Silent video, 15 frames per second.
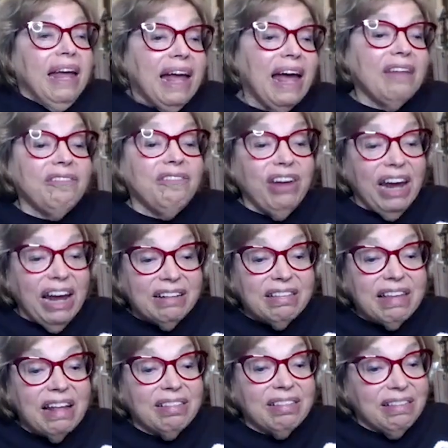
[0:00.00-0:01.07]
advance
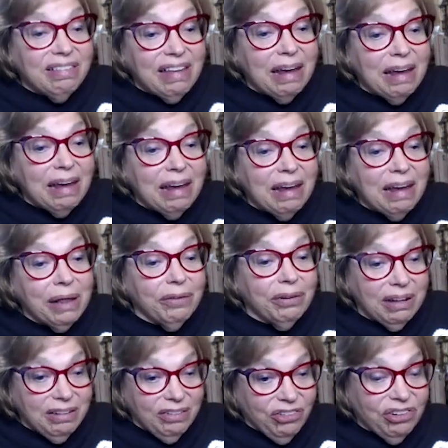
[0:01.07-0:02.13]
at the same level.